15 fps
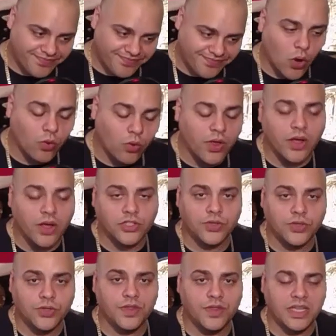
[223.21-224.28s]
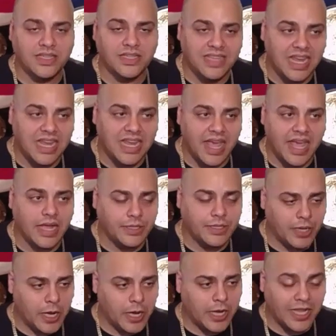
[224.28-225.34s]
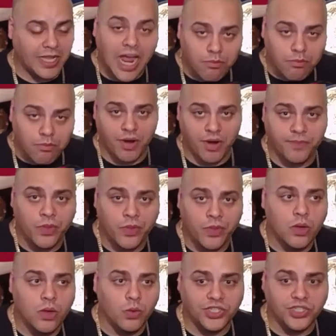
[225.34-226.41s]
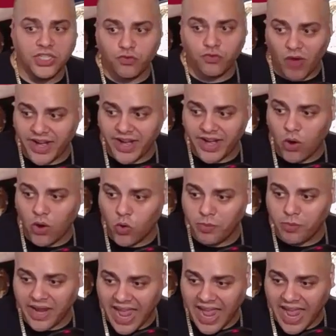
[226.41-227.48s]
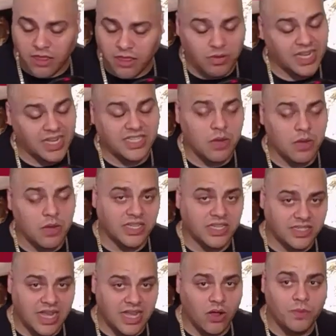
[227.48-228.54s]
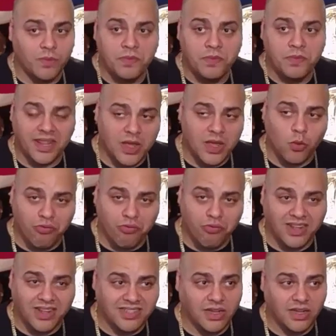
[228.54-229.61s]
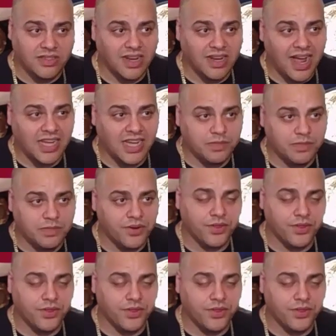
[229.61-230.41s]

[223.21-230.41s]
hold on to the T N A uh, library, which is right now owned by Anthem, unless they want to sell, and they will probably sell to the highest bidder.